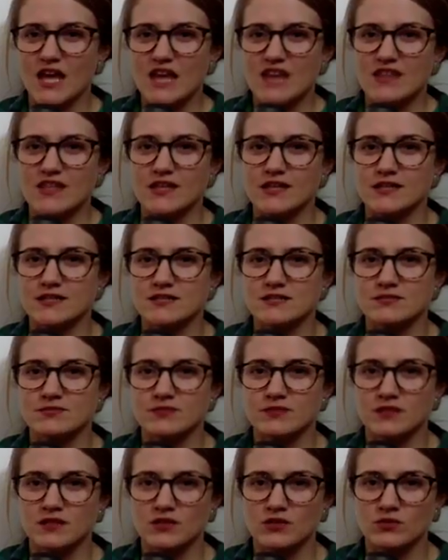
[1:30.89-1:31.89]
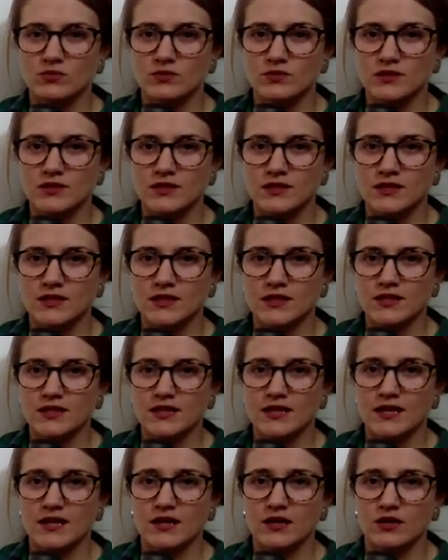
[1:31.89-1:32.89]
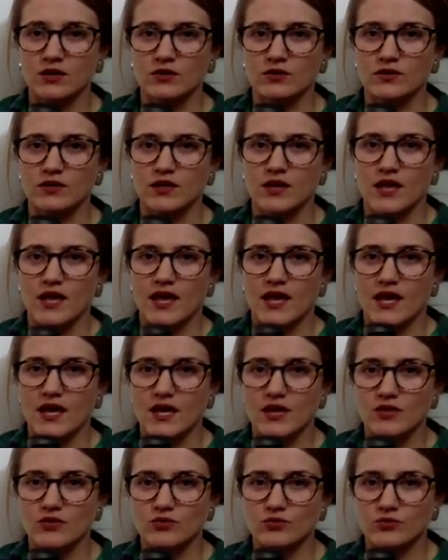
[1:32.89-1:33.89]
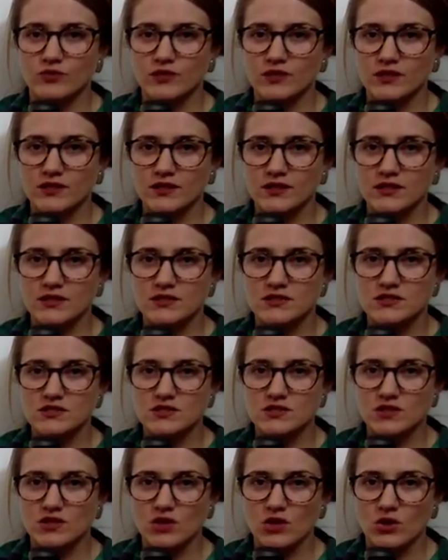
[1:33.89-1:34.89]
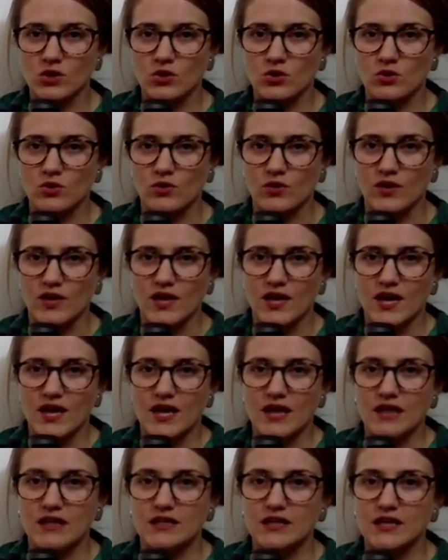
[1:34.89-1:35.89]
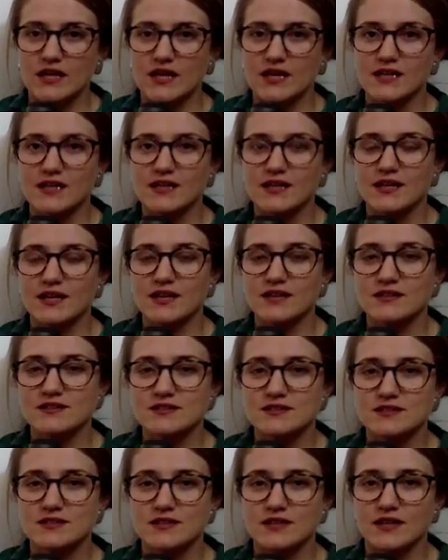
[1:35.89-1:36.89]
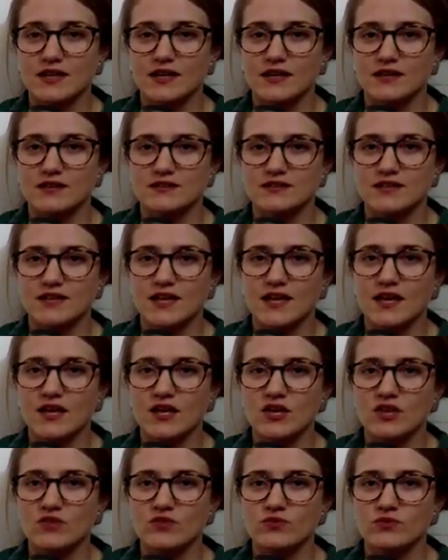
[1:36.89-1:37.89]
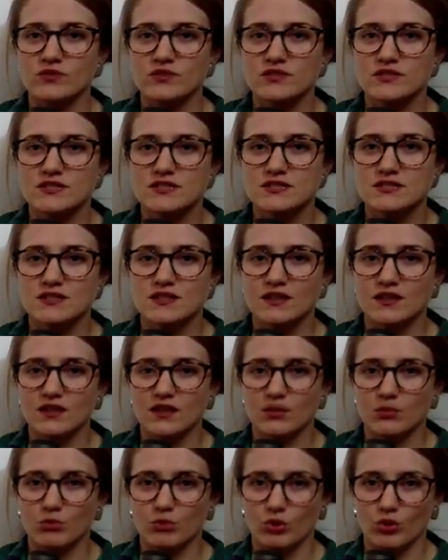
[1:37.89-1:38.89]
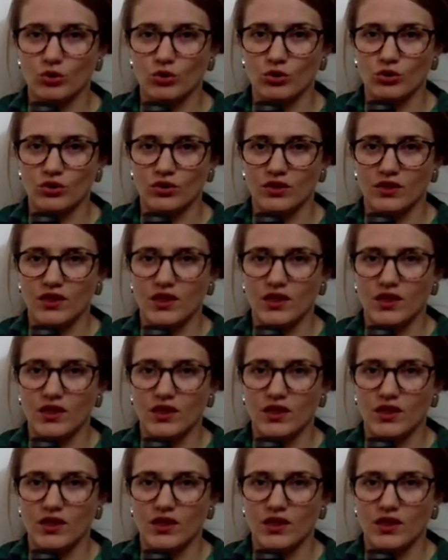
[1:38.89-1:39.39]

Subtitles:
They speak really loud and really slow, and they enunciate every syllable.